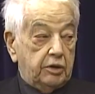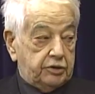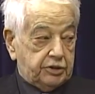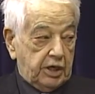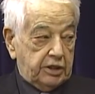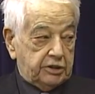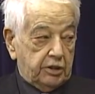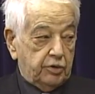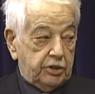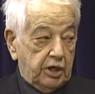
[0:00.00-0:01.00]
studies
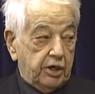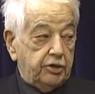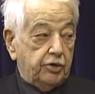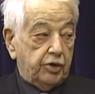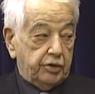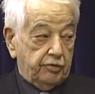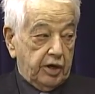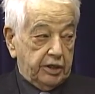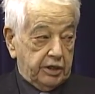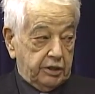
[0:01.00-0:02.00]
that were done during the
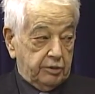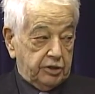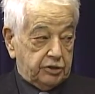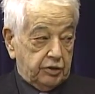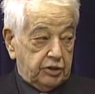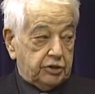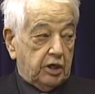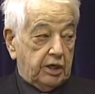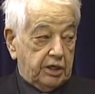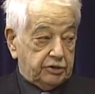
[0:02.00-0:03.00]
Reagan administration
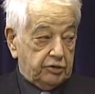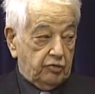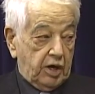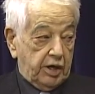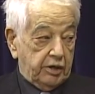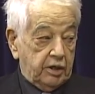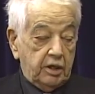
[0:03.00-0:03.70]
on acid rain.